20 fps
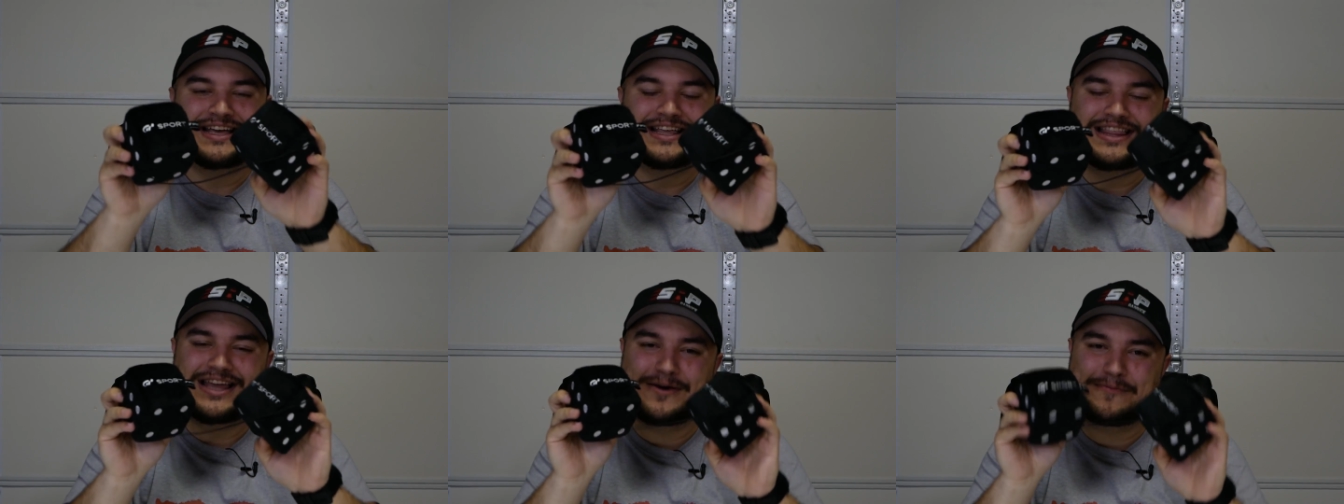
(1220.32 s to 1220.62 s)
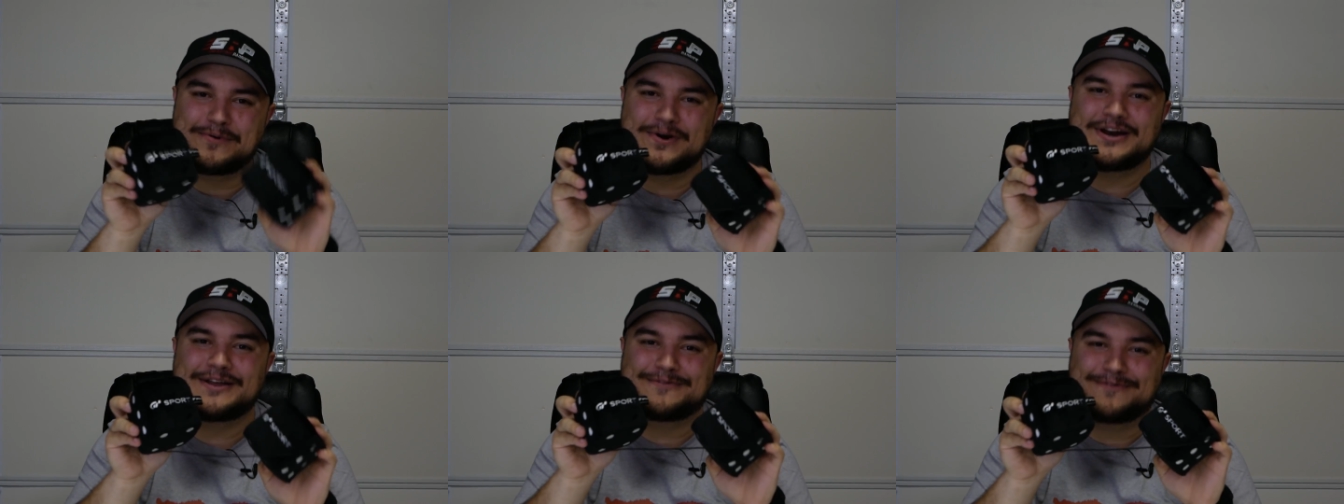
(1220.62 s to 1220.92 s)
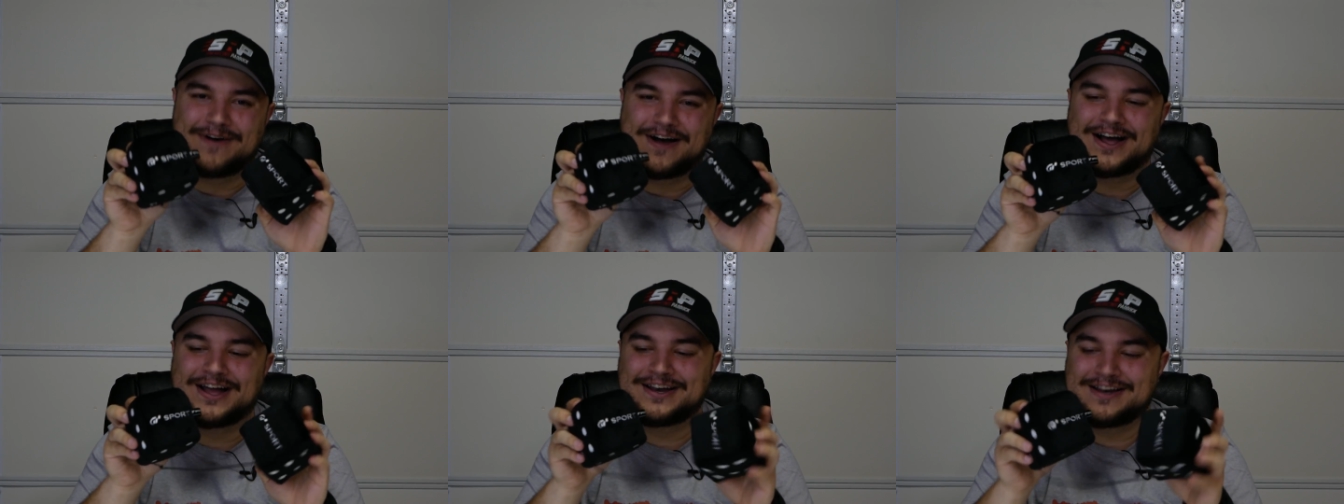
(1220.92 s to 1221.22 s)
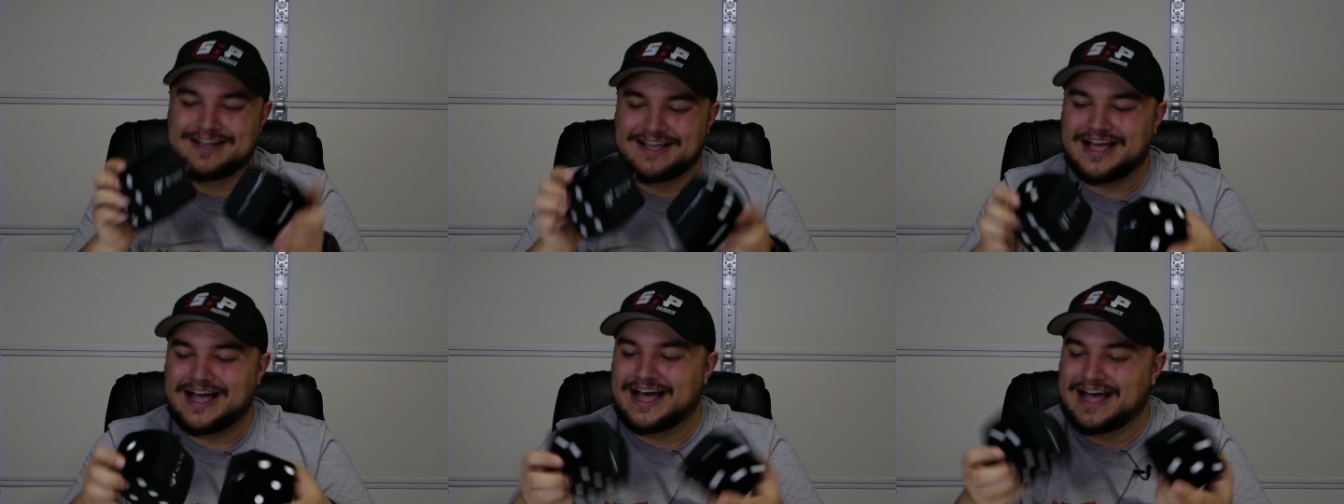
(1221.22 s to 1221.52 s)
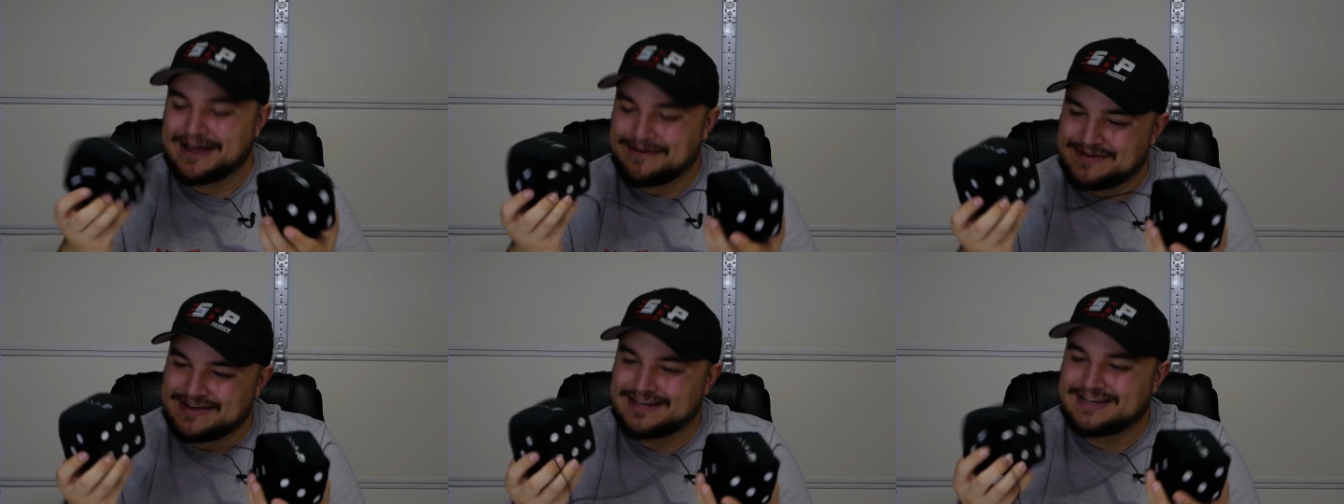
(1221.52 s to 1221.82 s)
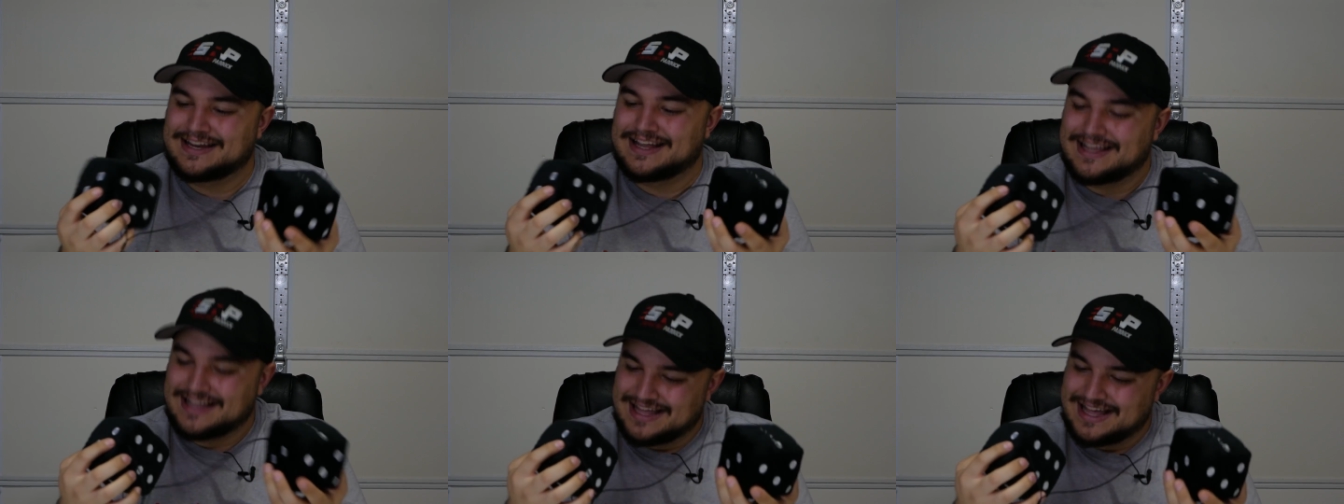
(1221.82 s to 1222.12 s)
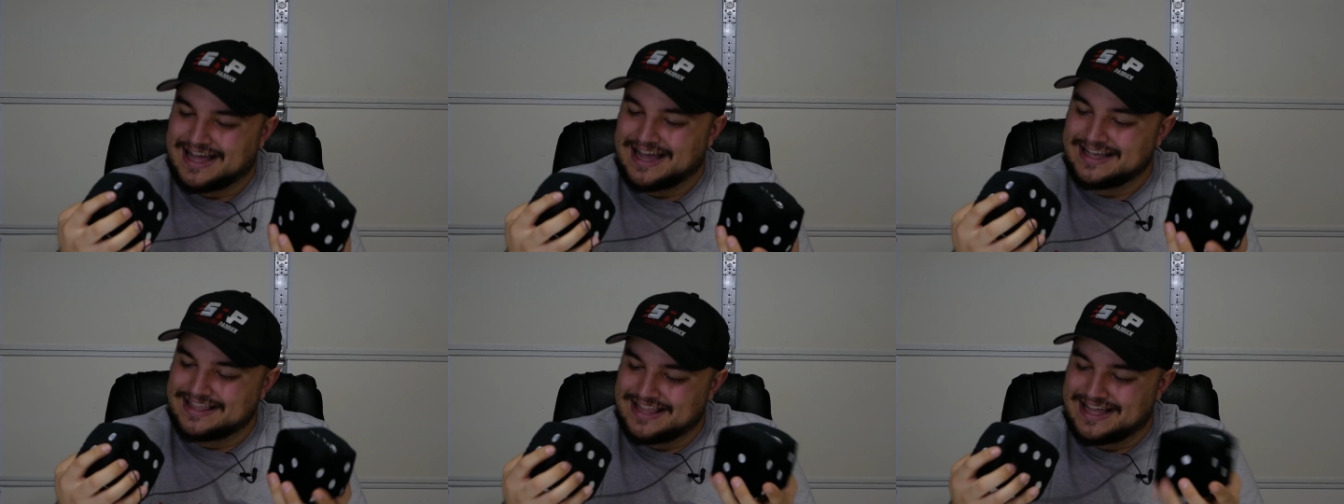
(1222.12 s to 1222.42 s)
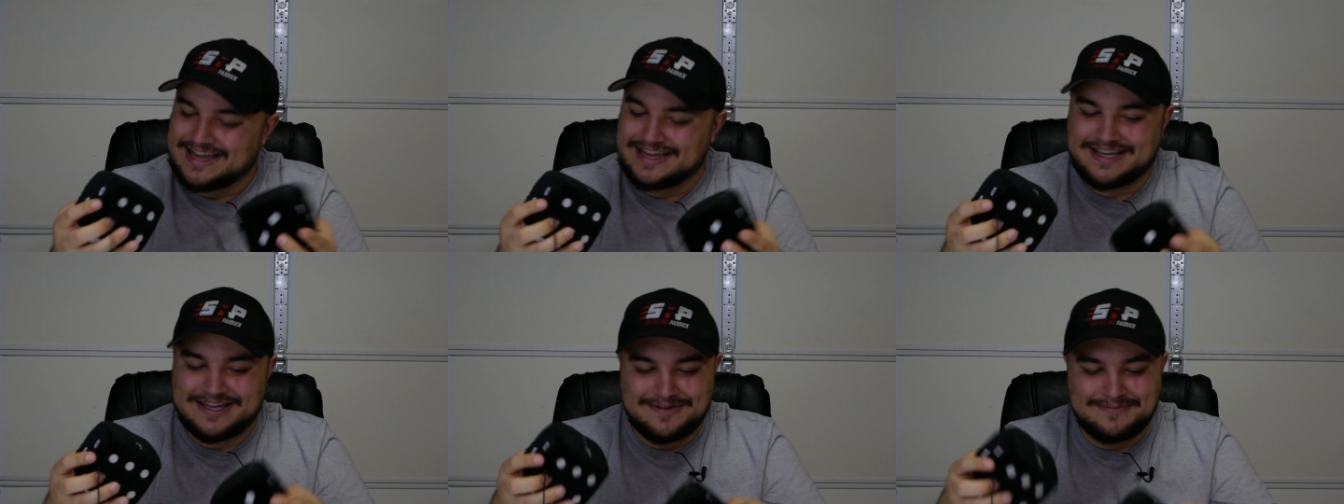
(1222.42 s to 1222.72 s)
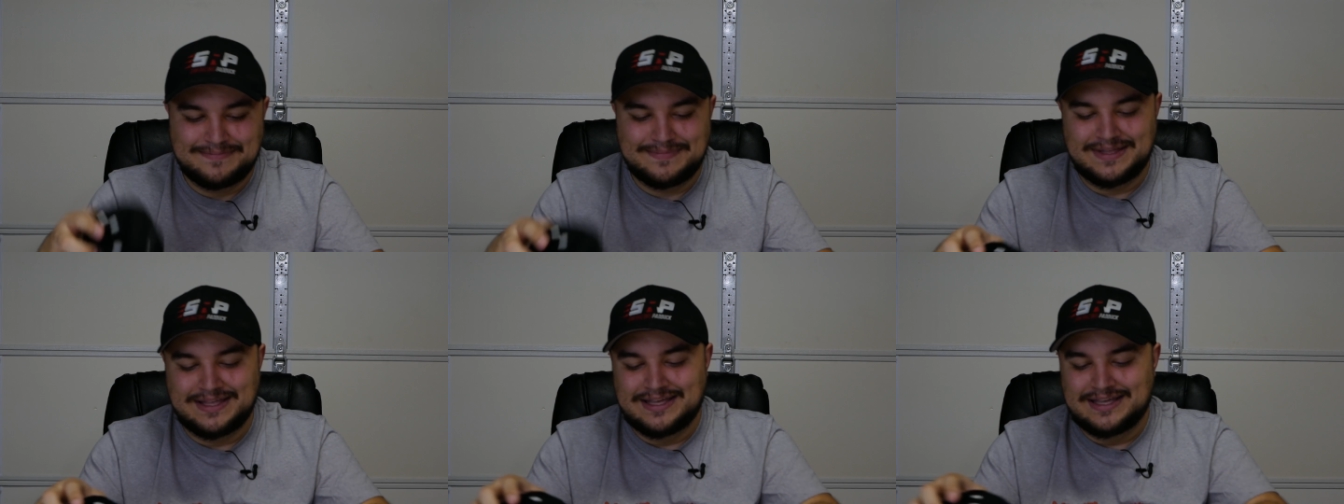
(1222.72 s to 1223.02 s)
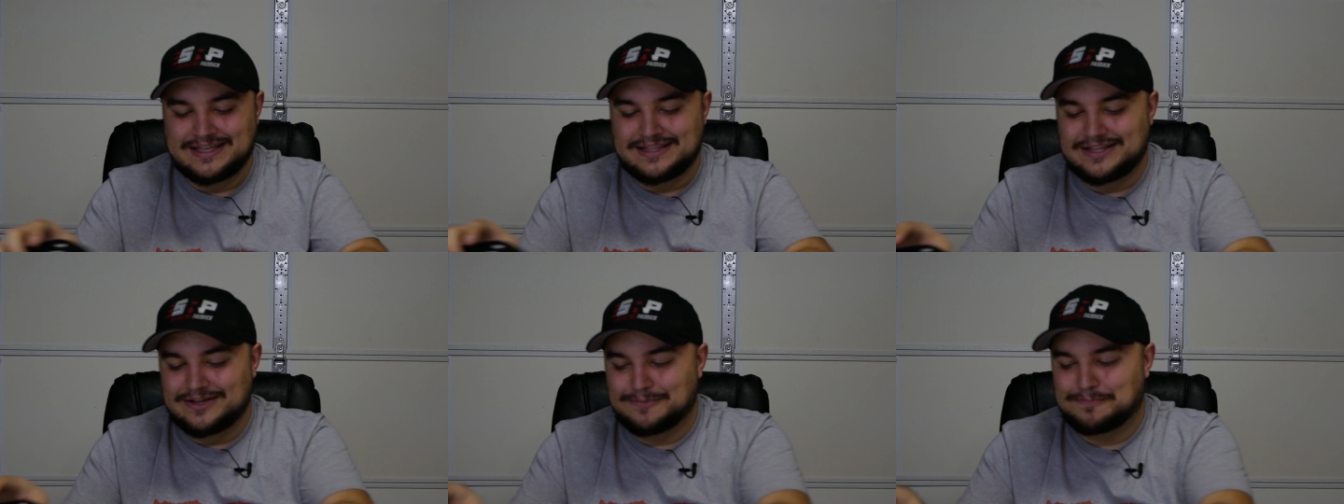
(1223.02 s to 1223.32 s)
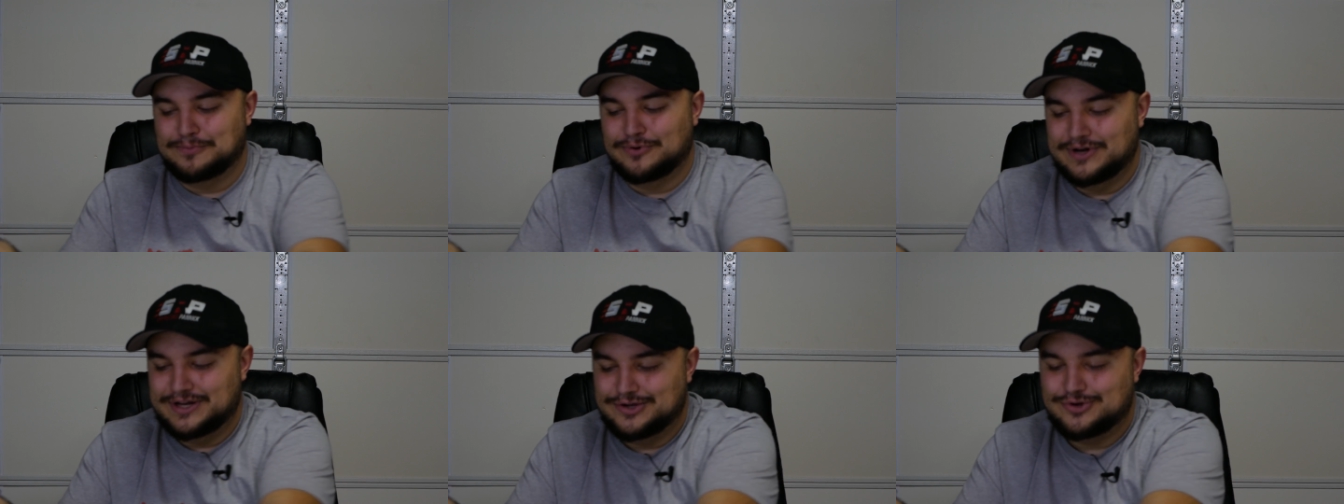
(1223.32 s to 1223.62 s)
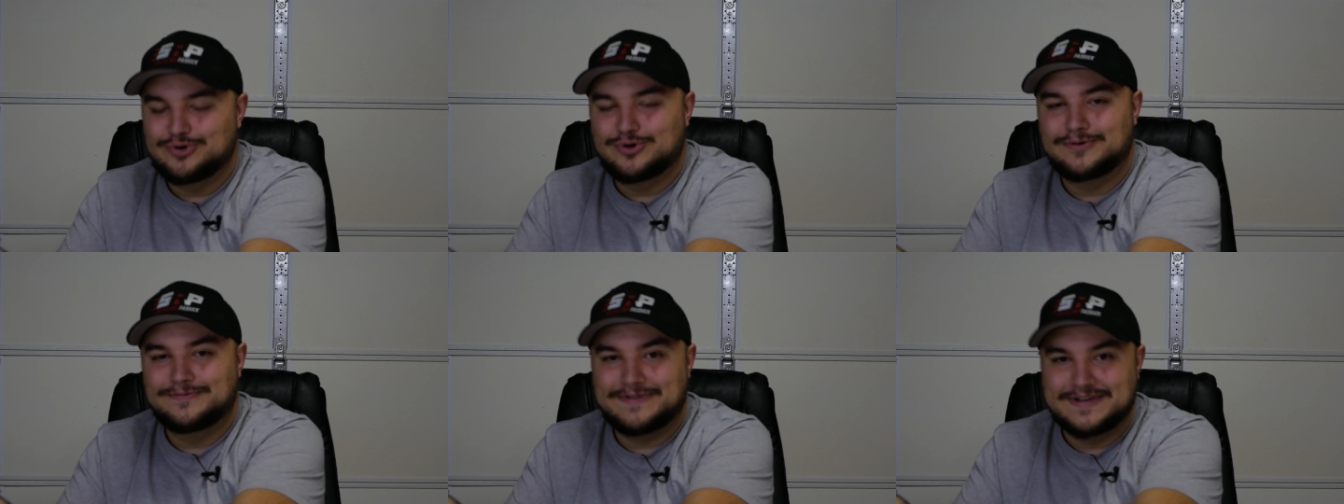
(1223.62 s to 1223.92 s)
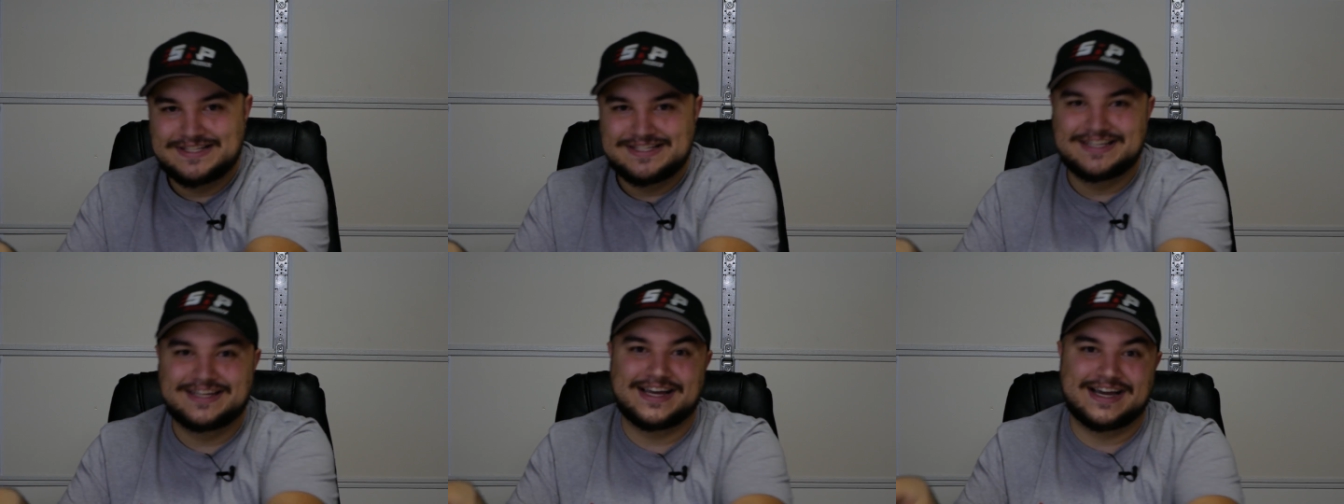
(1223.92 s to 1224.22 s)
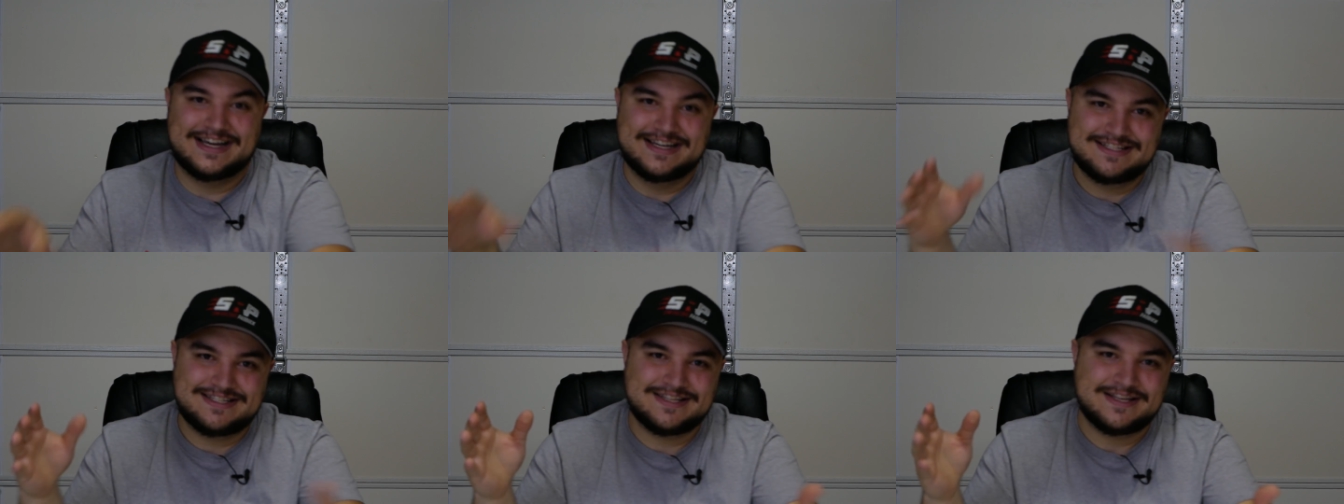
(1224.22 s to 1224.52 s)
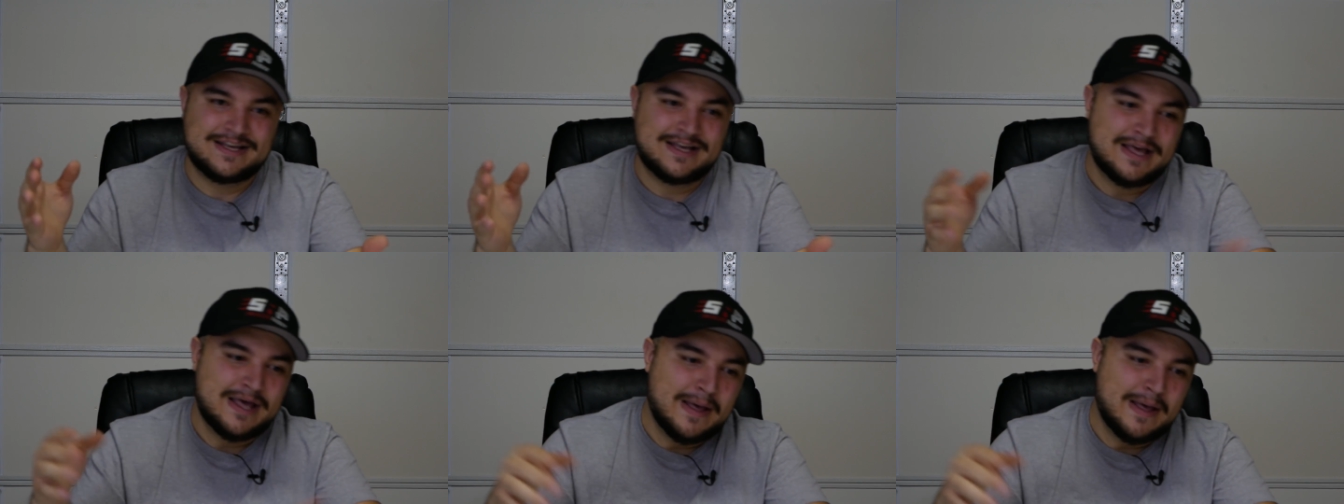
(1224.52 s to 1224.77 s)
they're pretty fun. I mean, I like them. They're pretty cool fuzzy dice.